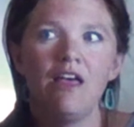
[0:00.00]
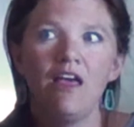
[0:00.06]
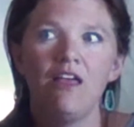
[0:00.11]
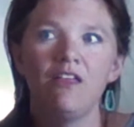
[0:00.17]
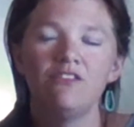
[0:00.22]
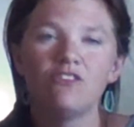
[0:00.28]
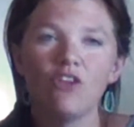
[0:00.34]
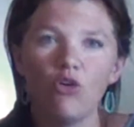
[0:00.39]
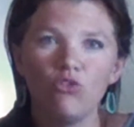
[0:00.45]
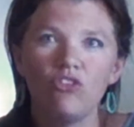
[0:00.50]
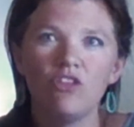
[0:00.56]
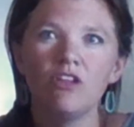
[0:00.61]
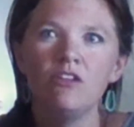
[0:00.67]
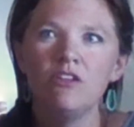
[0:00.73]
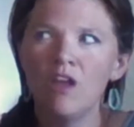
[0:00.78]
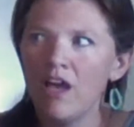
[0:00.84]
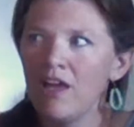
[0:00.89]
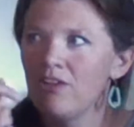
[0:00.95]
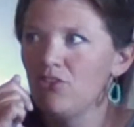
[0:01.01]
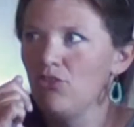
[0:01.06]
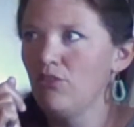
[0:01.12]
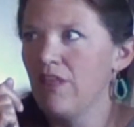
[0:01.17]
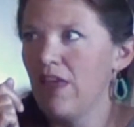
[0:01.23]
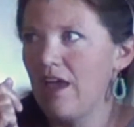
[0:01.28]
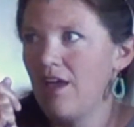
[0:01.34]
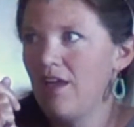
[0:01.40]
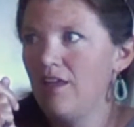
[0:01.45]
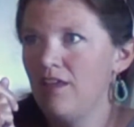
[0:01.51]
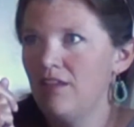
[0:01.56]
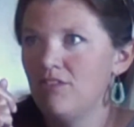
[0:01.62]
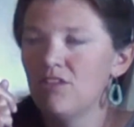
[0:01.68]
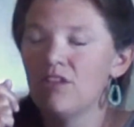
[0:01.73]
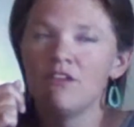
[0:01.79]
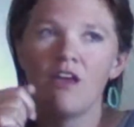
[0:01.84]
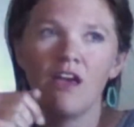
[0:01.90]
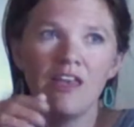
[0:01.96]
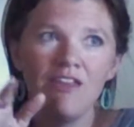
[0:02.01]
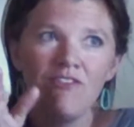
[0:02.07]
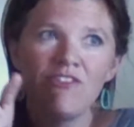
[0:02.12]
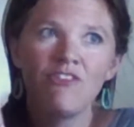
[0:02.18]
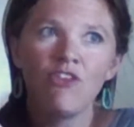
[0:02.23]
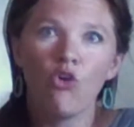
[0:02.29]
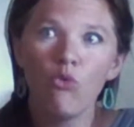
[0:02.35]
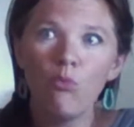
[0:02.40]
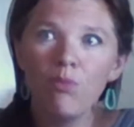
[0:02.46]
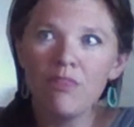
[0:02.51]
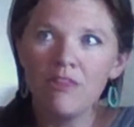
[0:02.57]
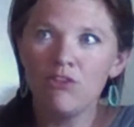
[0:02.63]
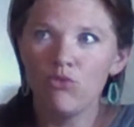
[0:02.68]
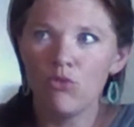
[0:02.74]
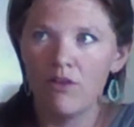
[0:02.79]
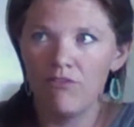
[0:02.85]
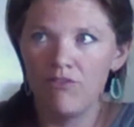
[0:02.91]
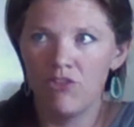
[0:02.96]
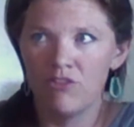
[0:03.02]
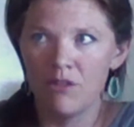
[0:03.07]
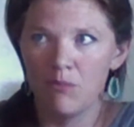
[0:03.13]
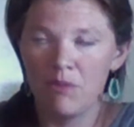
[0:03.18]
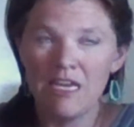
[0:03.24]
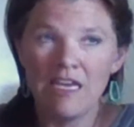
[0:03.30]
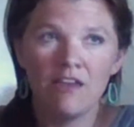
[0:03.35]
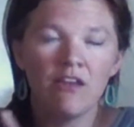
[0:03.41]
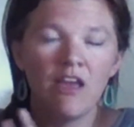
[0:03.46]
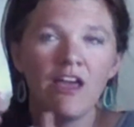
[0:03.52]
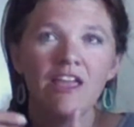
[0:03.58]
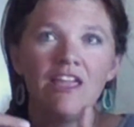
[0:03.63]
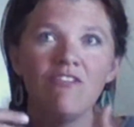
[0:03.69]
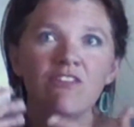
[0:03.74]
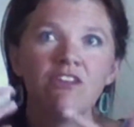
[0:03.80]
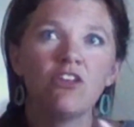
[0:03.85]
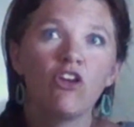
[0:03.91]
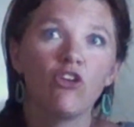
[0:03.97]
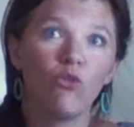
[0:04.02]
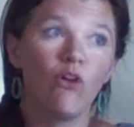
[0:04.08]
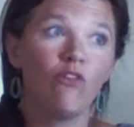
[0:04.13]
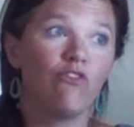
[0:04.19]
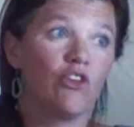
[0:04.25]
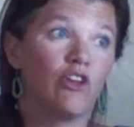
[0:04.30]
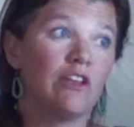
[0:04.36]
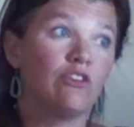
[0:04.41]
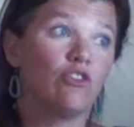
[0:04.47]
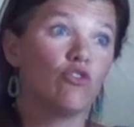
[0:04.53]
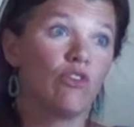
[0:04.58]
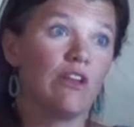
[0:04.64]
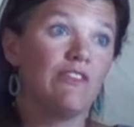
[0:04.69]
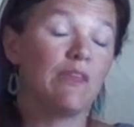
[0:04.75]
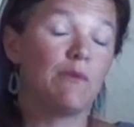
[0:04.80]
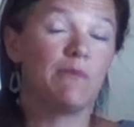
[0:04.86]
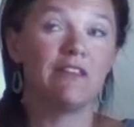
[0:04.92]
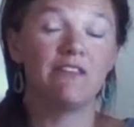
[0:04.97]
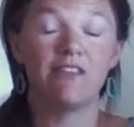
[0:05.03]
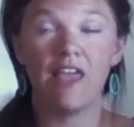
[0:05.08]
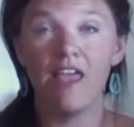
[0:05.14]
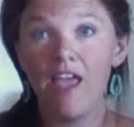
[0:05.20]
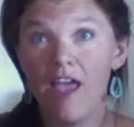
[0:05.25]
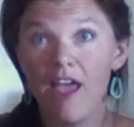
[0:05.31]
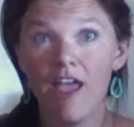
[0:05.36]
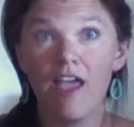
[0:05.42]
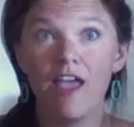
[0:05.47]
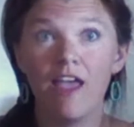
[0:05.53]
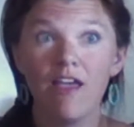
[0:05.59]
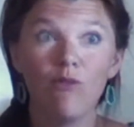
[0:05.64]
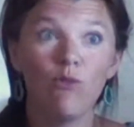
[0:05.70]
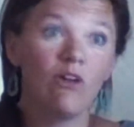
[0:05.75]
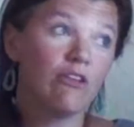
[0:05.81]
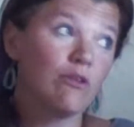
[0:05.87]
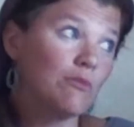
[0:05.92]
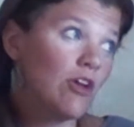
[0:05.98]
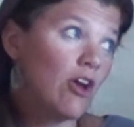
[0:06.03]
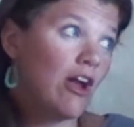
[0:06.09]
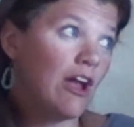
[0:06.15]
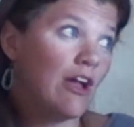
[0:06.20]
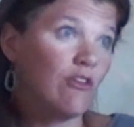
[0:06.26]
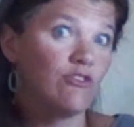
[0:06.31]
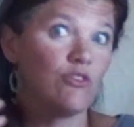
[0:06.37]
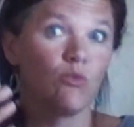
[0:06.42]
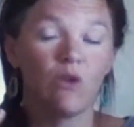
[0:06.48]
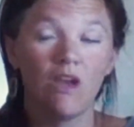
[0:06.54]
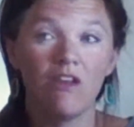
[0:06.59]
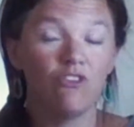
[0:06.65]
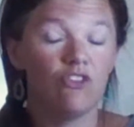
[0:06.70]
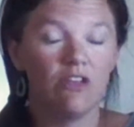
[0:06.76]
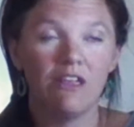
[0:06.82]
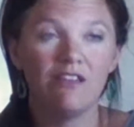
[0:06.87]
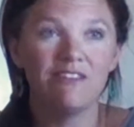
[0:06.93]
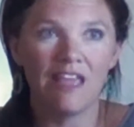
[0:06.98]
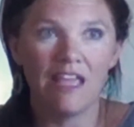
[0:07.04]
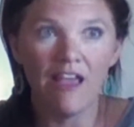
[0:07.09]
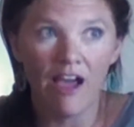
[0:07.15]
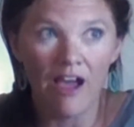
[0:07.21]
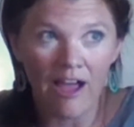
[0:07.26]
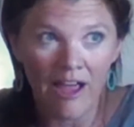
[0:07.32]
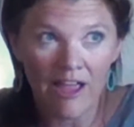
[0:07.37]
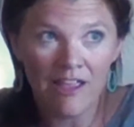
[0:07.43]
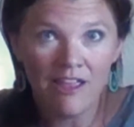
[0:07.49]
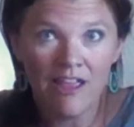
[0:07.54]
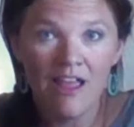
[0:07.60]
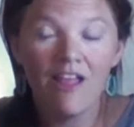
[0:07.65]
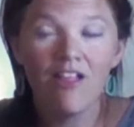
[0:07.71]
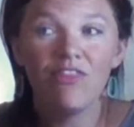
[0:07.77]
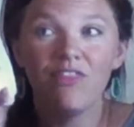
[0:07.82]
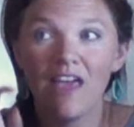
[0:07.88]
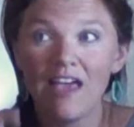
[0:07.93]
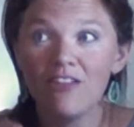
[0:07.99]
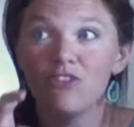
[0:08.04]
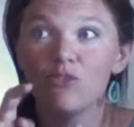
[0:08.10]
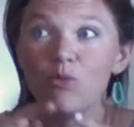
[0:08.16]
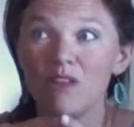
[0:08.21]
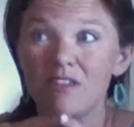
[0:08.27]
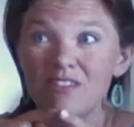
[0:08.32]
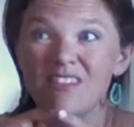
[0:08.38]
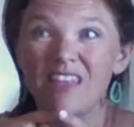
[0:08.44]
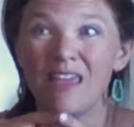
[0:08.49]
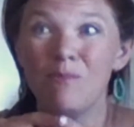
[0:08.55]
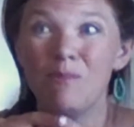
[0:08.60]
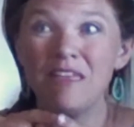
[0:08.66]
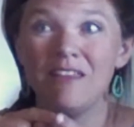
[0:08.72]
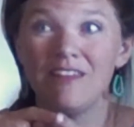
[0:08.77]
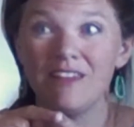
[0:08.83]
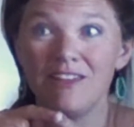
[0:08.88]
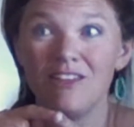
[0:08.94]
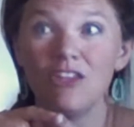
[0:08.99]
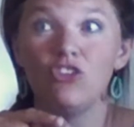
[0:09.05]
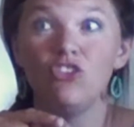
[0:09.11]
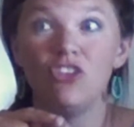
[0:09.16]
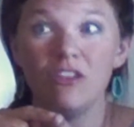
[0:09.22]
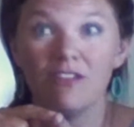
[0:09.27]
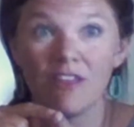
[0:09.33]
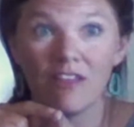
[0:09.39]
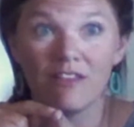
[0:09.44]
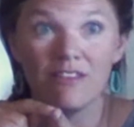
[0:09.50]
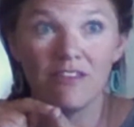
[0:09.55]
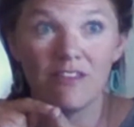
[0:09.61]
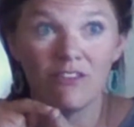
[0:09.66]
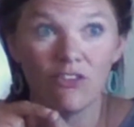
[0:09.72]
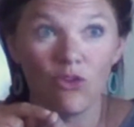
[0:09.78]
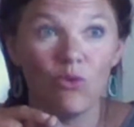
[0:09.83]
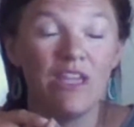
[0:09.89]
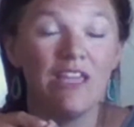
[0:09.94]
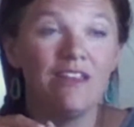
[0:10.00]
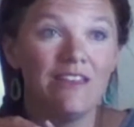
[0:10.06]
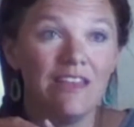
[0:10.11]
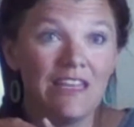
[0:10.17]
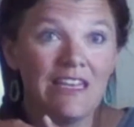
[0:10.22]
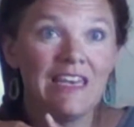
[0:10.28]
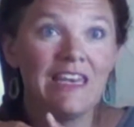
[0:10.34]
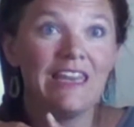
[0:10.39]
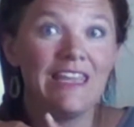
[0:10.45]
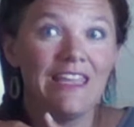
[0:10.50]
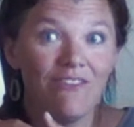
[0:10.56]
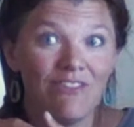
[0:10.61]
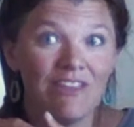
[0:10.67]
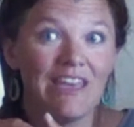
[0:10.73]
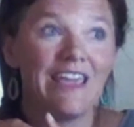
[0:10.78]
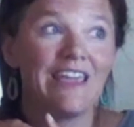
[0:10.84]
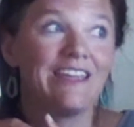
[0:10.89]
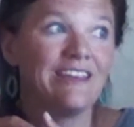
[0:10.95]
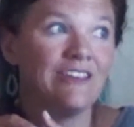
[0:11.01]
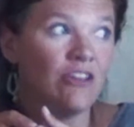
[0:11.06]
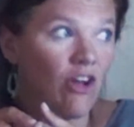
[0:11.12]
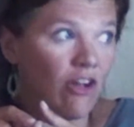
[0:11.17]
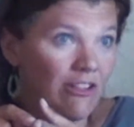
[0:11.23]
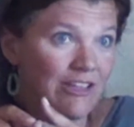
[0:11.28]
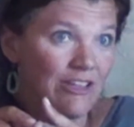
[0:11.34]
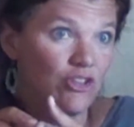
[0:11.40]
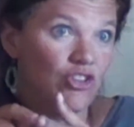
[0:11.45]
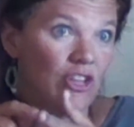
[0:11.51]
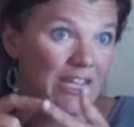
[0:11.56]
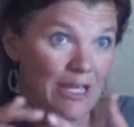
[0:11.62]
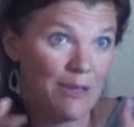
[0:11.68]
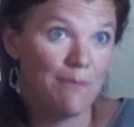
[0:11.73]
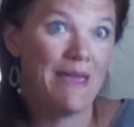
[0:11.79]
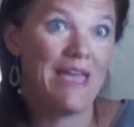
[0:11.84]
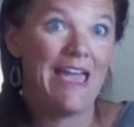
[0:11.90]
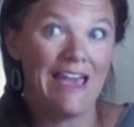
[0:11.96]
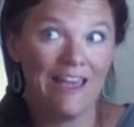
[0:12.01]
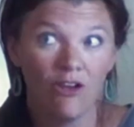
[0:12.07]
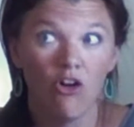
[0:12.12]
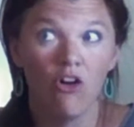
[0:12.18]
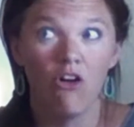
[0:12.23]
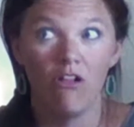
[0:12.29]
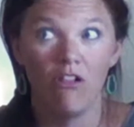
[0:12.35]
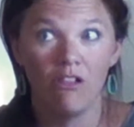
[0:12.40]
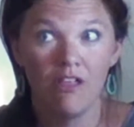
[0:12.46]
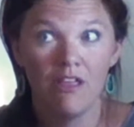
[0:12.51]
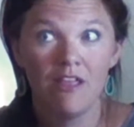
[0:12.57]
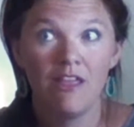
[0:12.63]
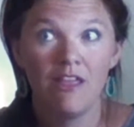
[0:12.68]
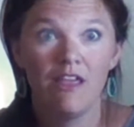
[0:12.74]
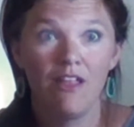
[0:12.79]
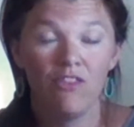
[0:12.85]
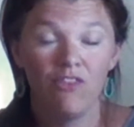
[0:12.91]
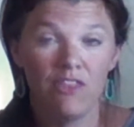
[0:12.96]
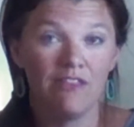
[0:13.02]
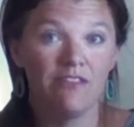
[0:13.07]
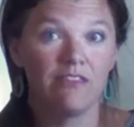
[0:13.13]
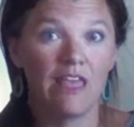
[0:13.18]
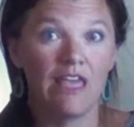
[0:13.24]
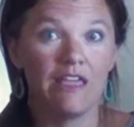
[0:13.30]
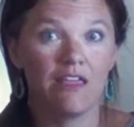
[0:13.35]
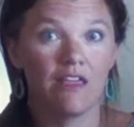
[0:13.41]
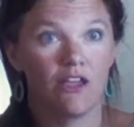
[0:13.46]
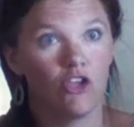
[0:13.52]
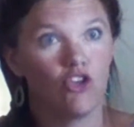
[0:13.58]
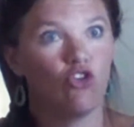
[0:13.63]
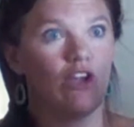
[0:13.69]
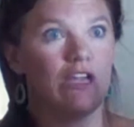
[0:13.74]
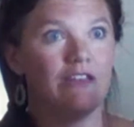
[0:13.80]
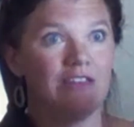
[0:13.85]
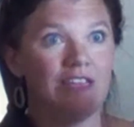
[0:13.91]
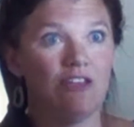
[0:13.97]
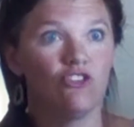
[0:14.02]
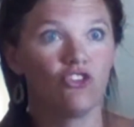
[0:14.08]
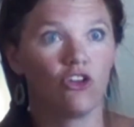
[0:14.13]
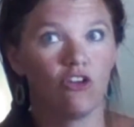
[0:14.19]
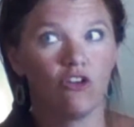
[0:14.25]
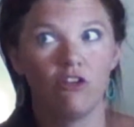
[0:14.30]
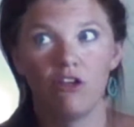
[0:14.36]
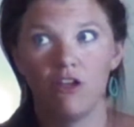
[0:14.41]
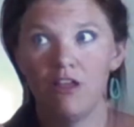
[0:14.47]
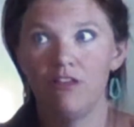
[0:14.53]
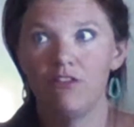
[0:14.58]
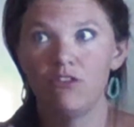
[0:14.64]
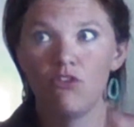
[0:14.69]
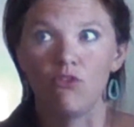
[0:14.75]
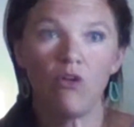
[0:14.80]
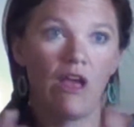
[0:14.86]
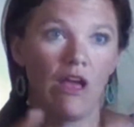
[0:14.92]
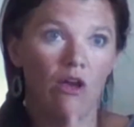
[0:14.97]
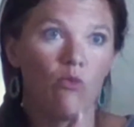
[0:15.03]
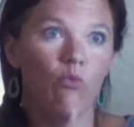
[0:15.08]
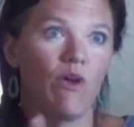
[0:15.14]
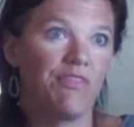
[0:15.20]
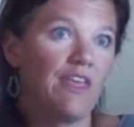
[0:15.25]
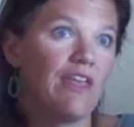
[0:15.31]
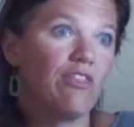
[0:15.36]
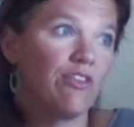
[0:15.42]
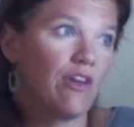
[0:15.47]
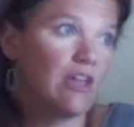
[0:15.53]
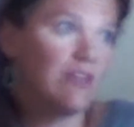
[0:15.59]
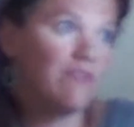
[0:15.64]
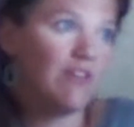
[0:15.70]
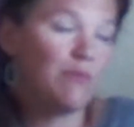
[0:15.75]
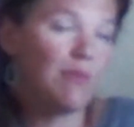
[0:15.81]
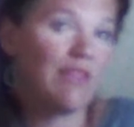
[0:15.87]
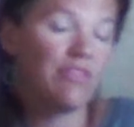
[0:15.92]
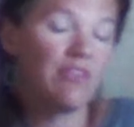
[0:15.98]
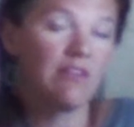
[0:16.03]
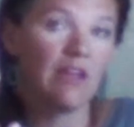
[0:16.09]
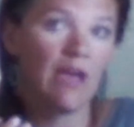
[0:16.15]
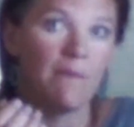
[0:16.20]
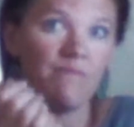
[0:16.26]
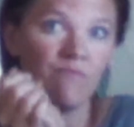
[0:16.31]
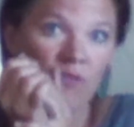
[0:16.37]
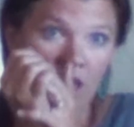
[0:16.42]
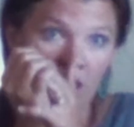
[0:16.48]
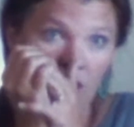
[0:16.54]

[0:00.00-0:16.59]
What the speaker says: So to not do that, to not even open the door for somebody, not even go over and greet them and say, hey, welcome to our house, or what, say hi, that's what Simon did to Jesus. So he didn't even acknowledge him at all. This great teacher is what they thought of him at the time.